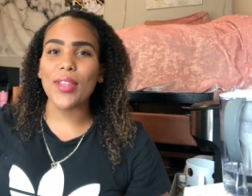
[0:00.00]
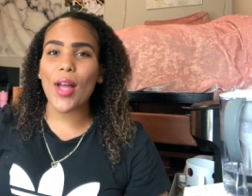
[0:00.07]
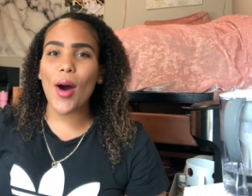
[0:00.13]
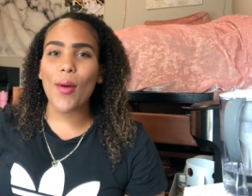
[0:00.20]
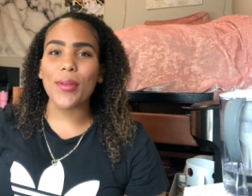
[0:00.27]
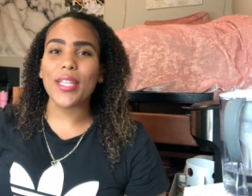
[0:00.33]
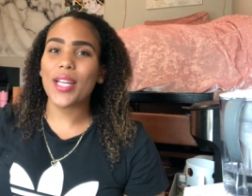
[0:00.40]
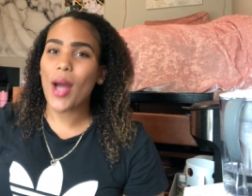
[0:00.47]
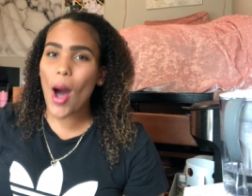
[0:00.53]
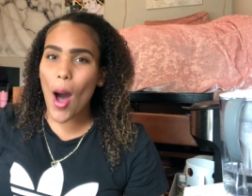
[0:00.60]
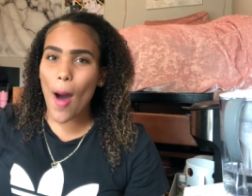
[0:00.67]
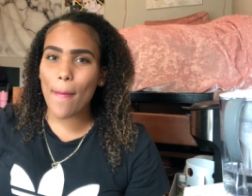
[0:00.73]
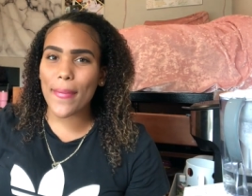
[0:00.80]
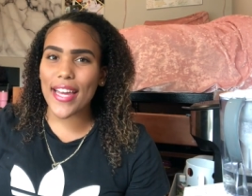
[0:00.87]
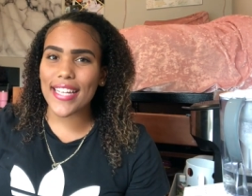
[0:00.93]
below in the
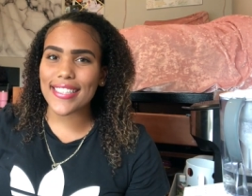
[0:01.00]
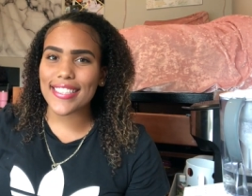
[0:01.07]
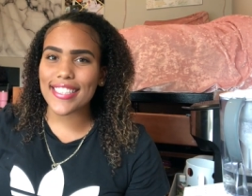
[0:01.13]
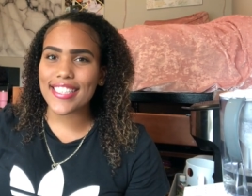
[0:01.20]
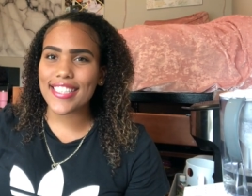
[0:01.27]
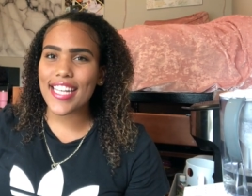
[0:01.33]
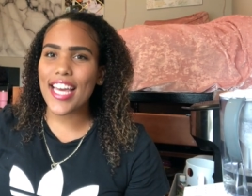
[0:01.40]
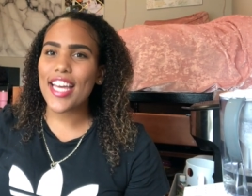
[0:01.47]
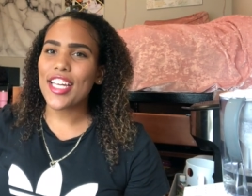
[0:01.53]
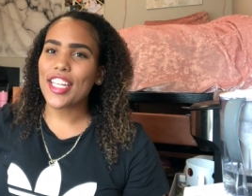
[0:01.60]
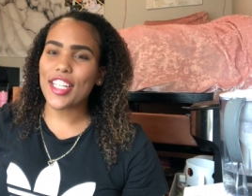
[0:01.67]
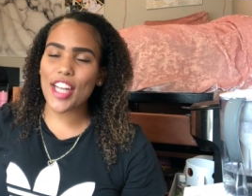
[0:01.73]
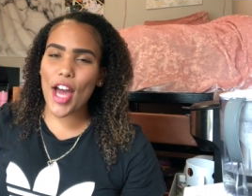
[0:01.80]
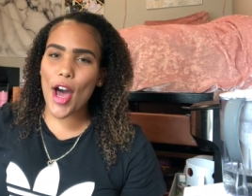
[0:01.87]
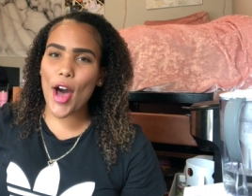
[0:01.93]
comments,
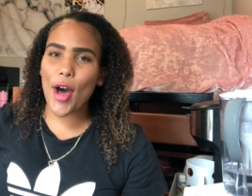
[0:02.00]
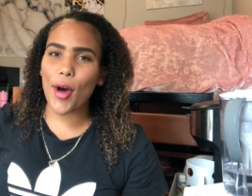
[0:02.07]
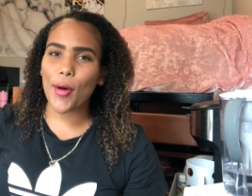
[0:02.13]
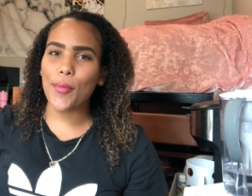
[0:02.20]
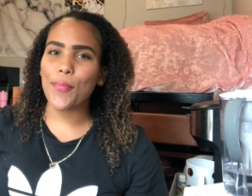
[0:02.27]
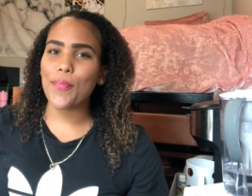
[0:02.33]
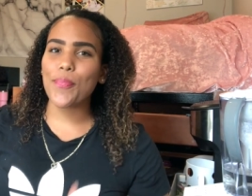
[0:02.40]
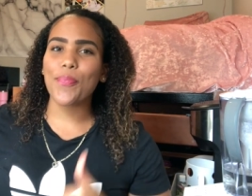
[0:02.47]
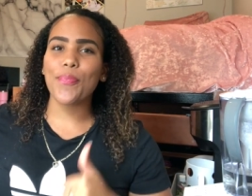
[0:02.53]
you know.